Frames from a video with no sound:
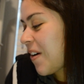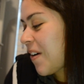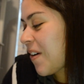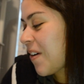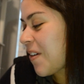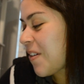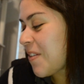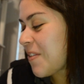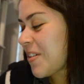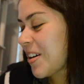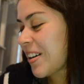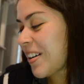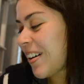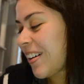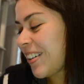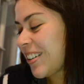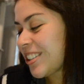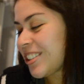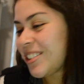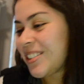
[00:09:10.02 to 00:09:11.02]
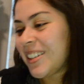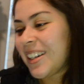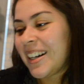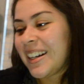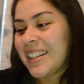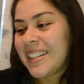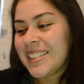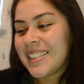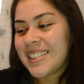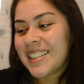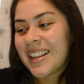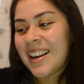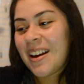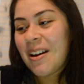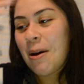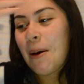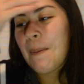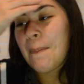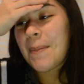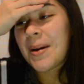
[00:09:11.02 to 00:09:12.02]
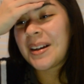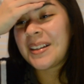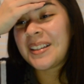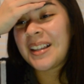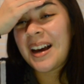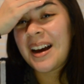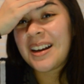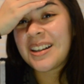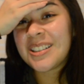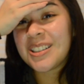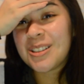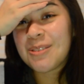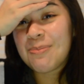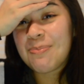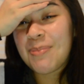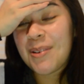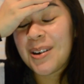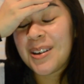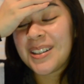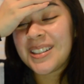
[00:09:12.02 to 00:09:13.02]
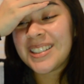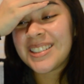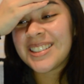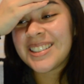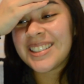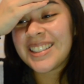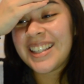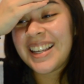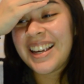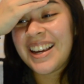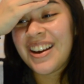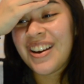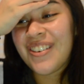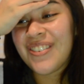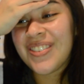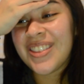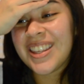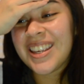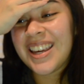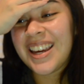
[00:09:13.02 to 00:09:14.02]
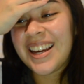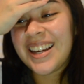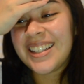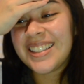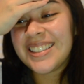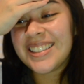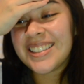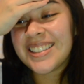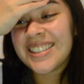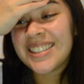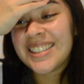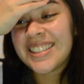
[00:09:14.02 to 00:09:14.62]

Oh my gosh, you guys. My last box is the case,